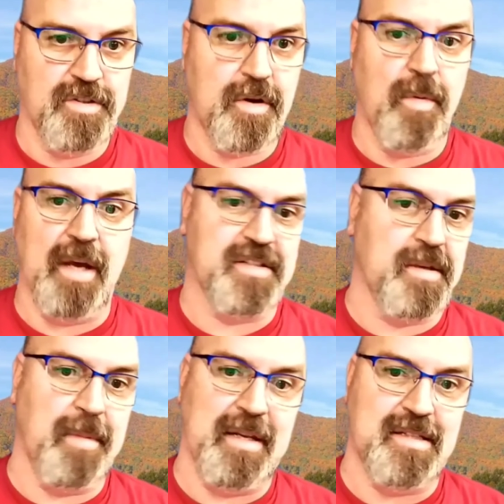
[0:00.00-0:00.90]
what,
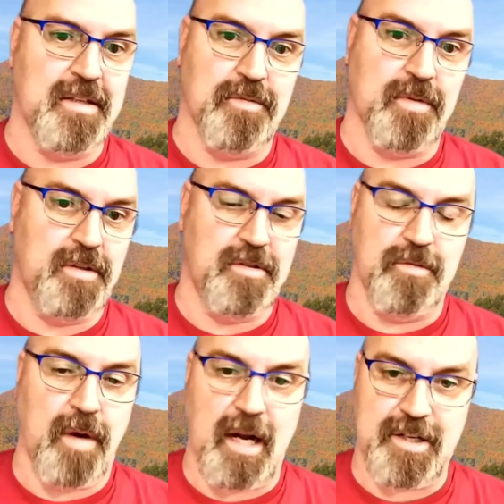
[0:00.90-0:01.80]
somebody sees what you
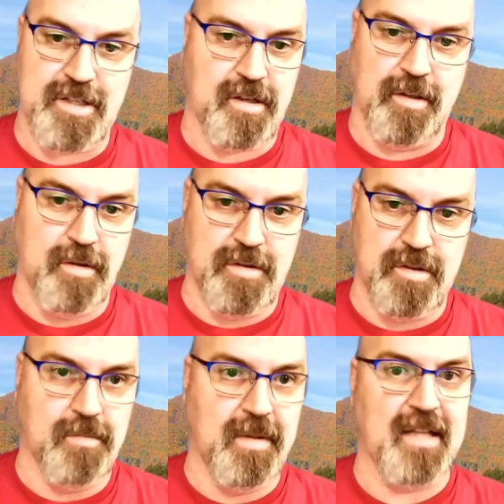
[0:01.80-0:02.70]
watched on
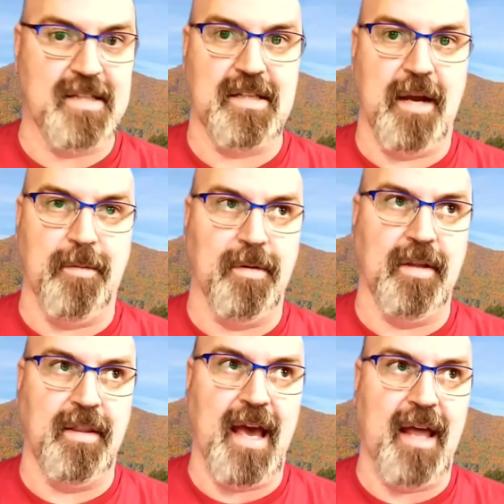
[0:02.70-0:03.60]
YouTube. That's not really
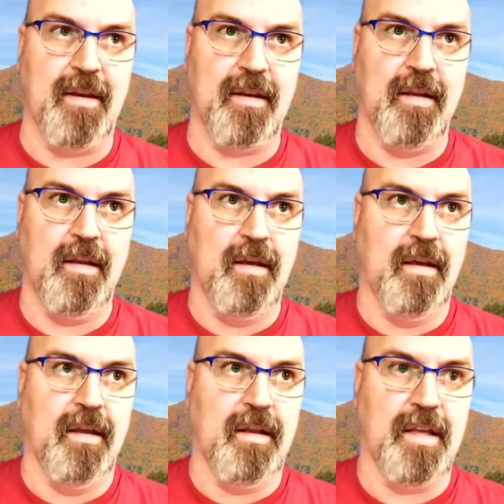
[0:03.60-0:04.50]
that
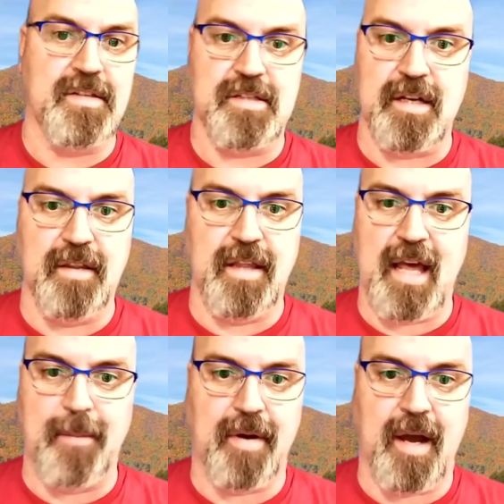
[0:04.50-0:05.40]
necessarily
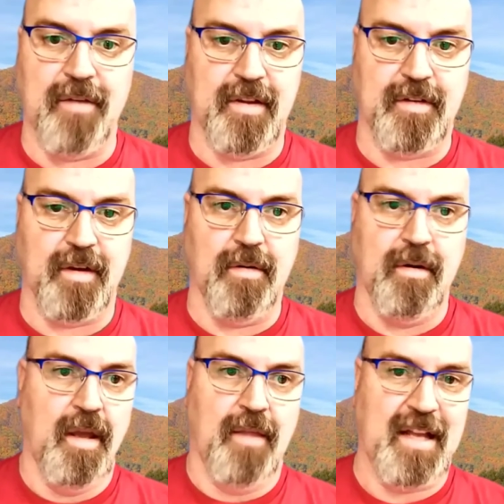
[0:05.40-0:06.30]
that private. So
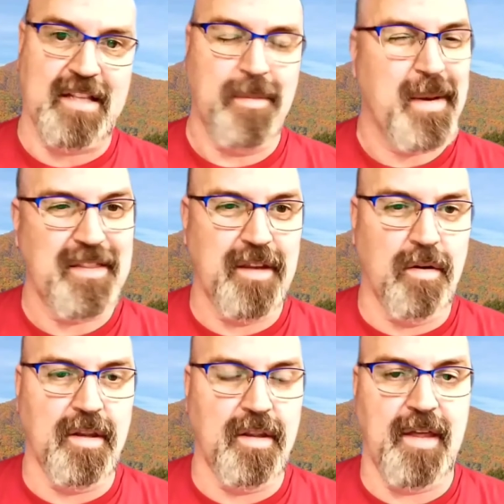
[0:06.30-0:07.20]
that's about the
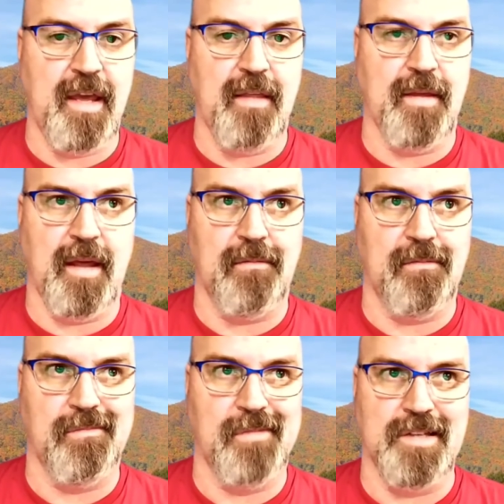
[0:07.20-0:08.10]
only thing that
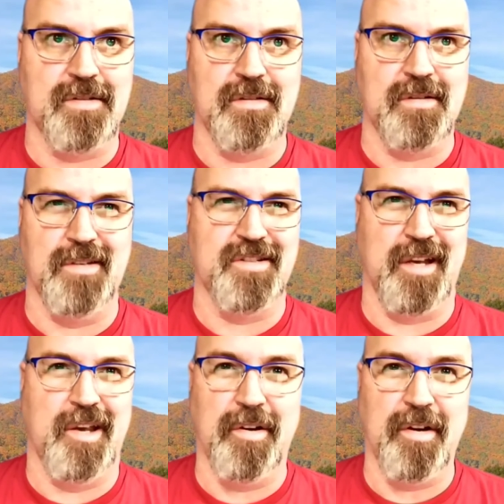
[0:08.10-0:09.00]
is a
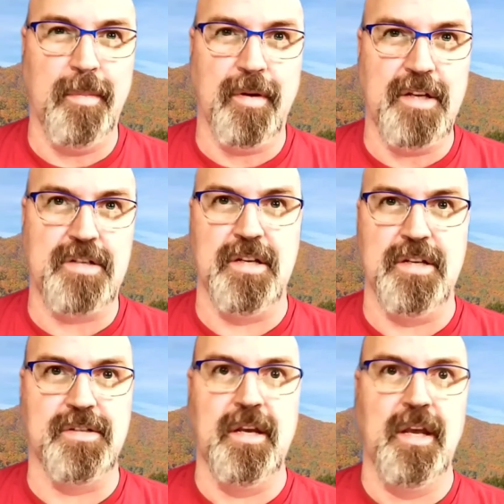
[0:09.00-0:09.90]
security breach is,